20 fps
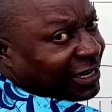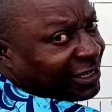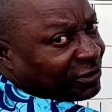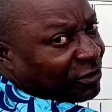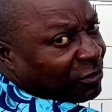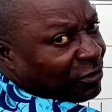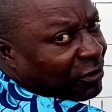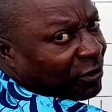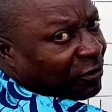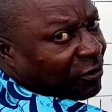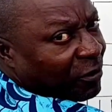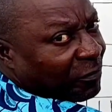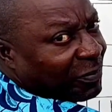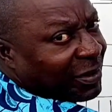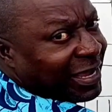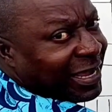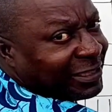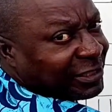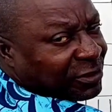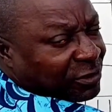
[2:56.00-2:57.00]
that is not going up,
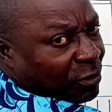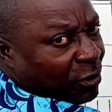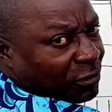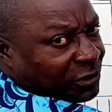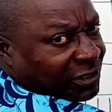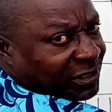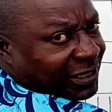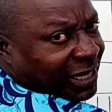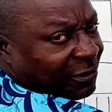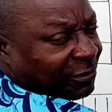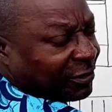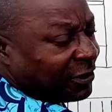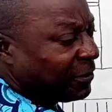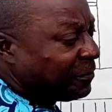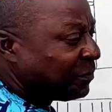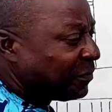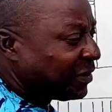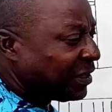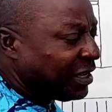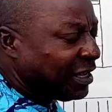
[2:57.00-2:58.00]
its cost now
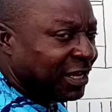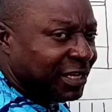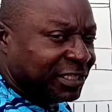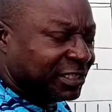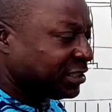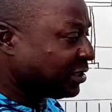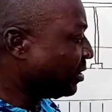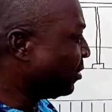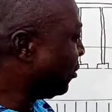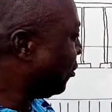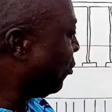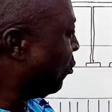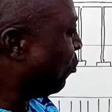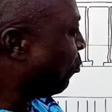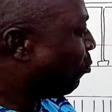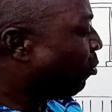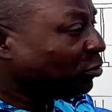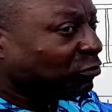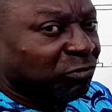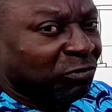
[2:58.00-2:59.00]
is
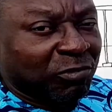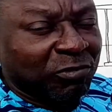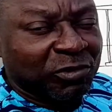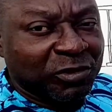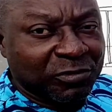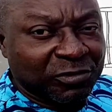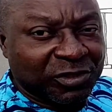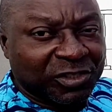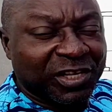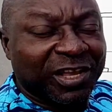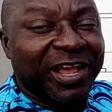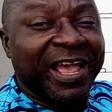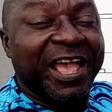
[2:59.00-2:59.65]
what we will use.